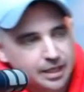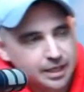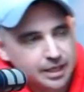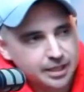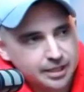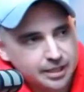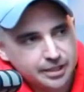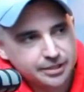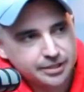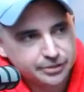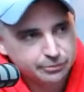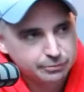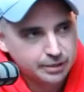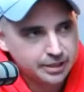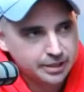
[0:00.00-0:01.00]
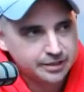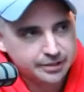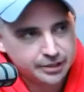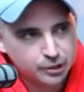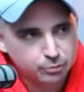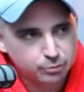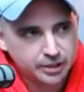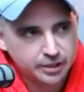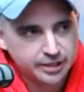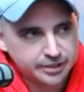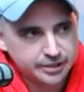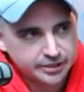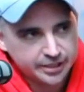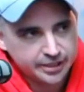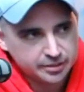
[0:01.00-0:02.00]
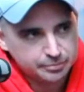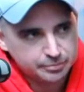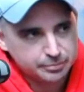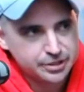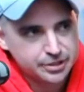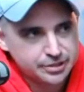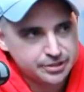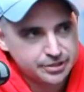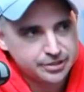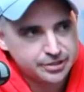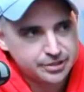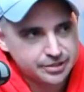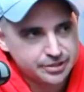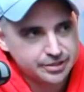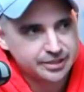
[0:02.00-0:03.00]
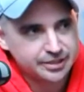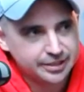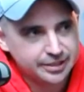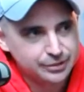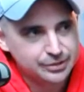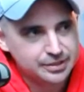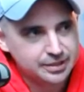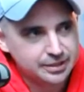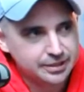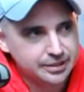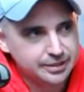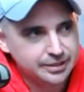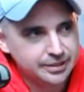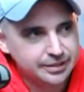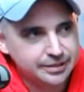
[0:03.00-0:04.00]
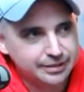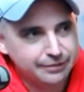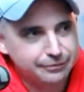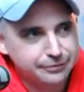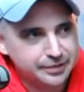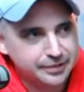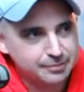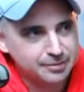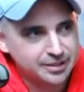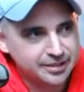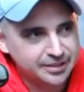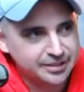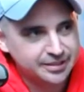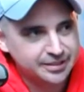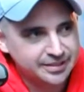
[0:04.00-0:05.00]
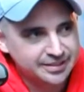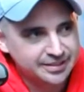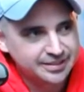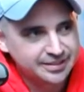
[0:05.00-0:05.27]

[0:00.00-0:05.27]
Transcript: Do you help run any of the other businesses that the Elsley family?